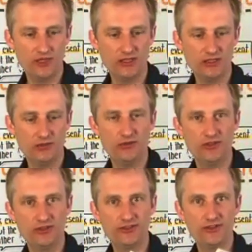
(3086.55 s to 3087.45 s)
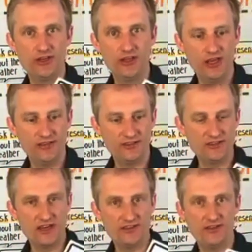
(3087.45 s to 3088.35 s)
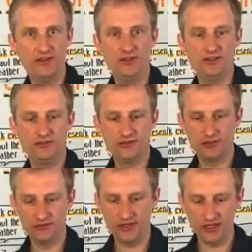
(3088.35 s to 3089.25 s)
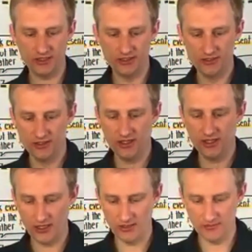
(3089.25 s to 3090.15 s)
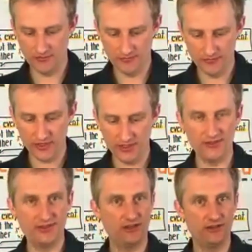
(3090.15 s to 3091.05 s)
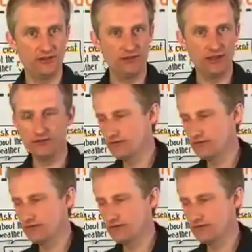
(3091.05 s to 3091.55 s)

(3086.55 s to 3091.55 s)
do this as a test here. So far, in a second, yeah?